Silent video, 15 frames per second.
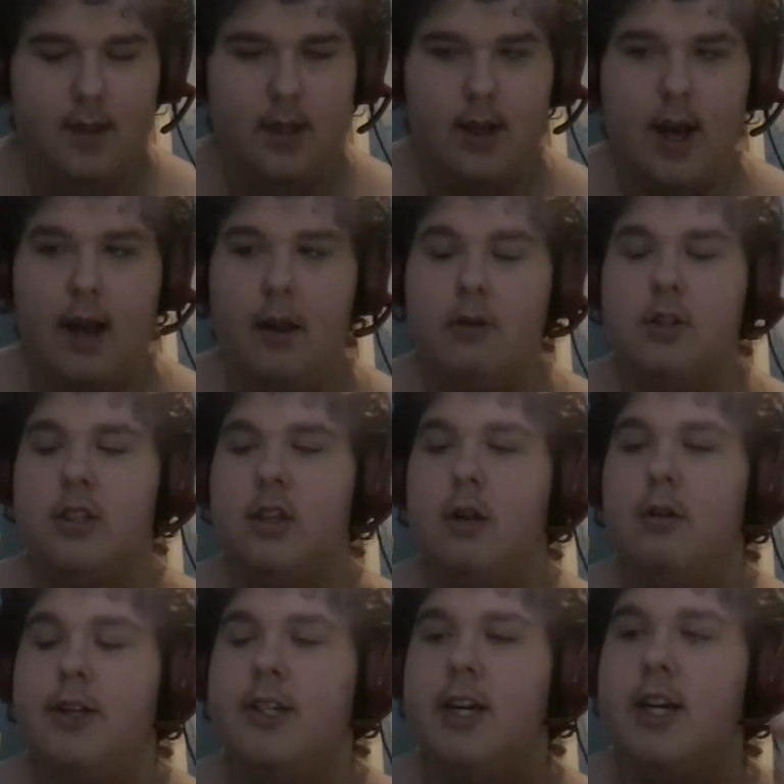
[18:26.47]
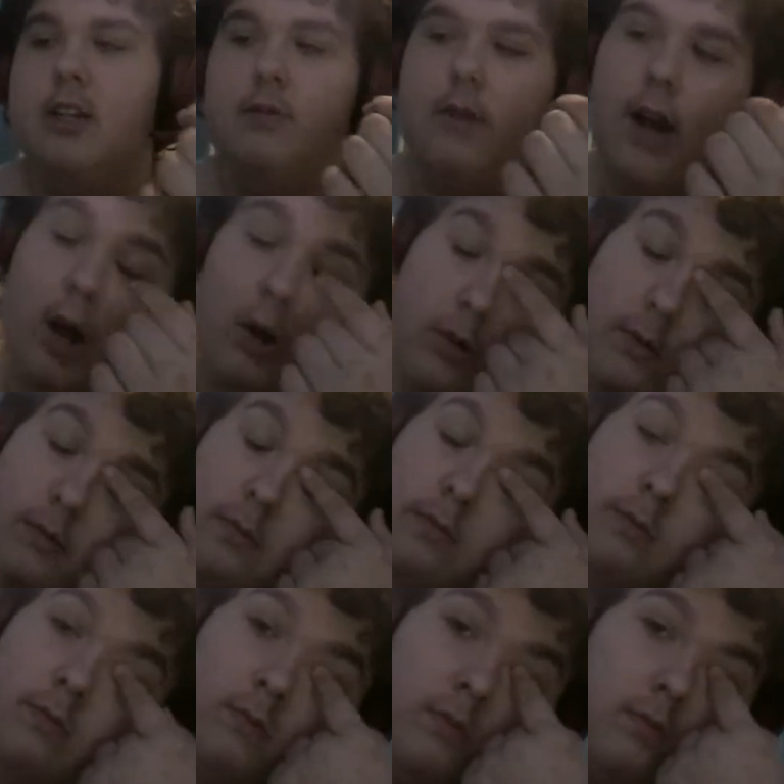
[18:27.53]
Kylo slowly turns round,
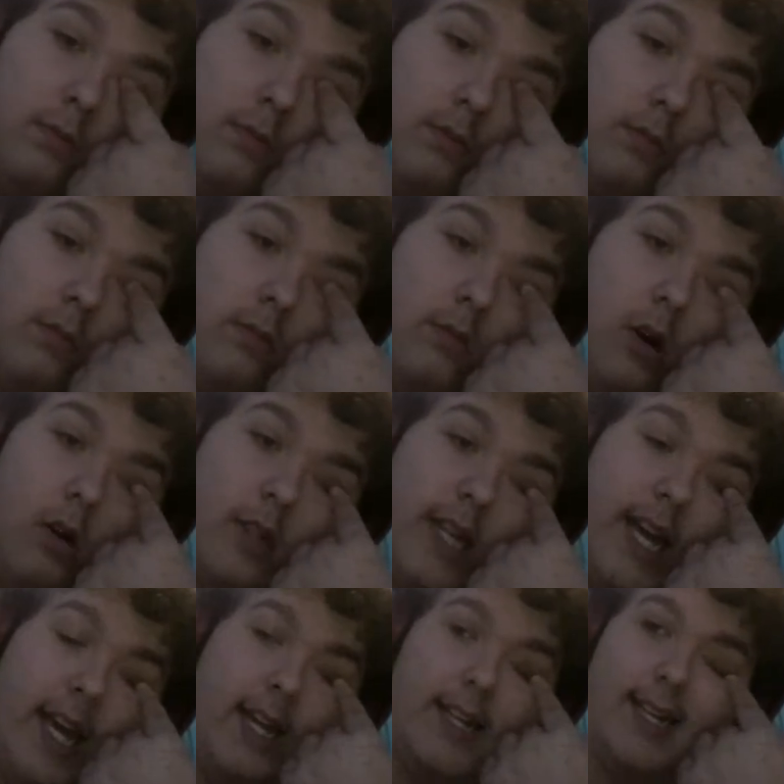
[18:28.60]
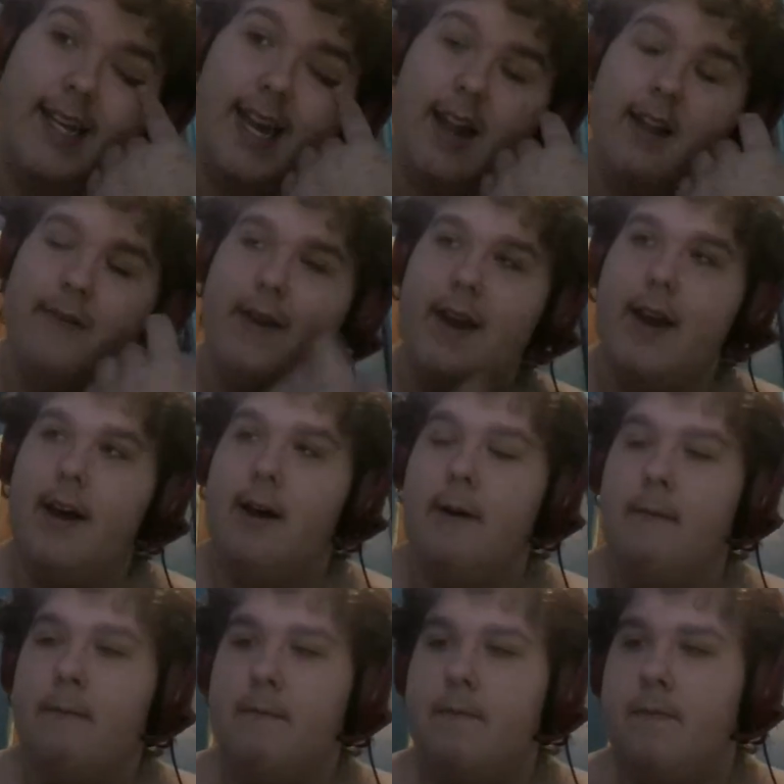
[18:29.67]
walks into the elevator.
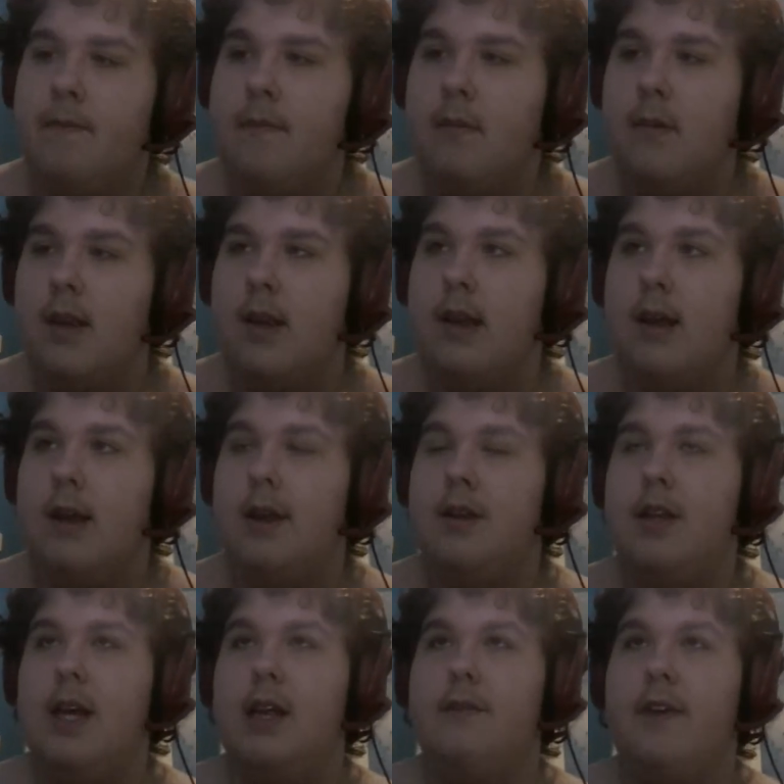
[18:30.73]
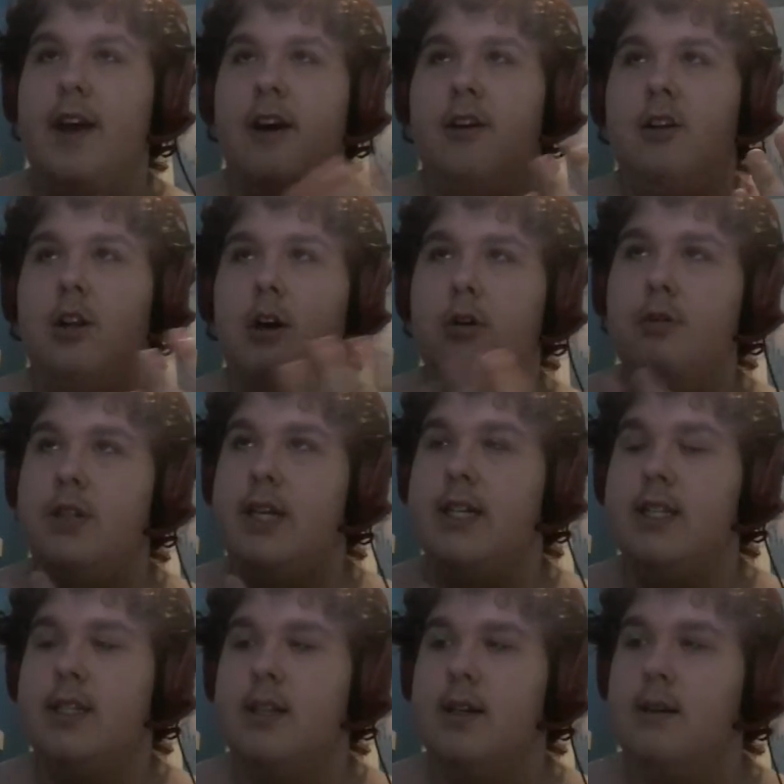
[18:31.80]
The elevator
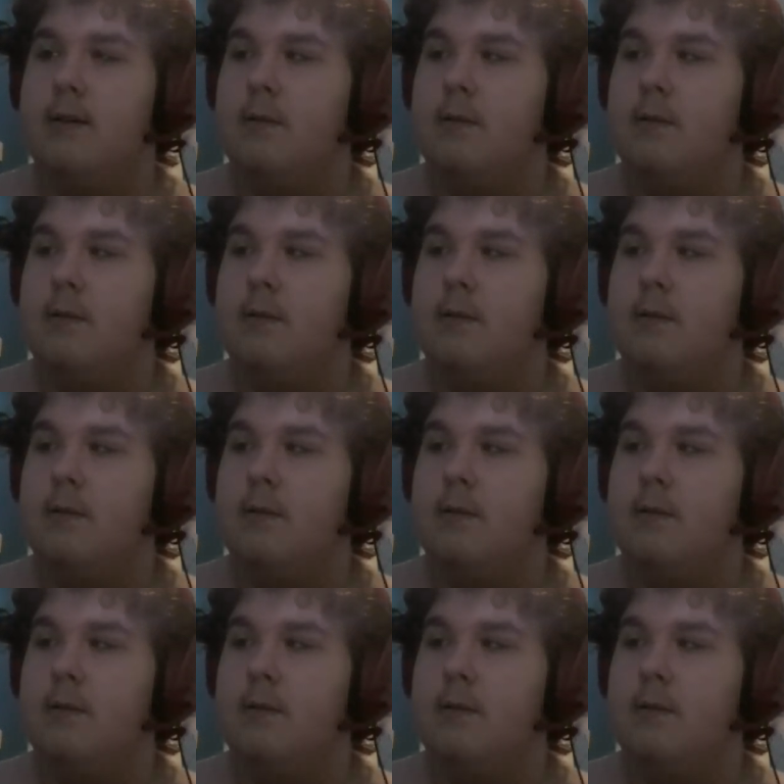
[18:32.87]
closes.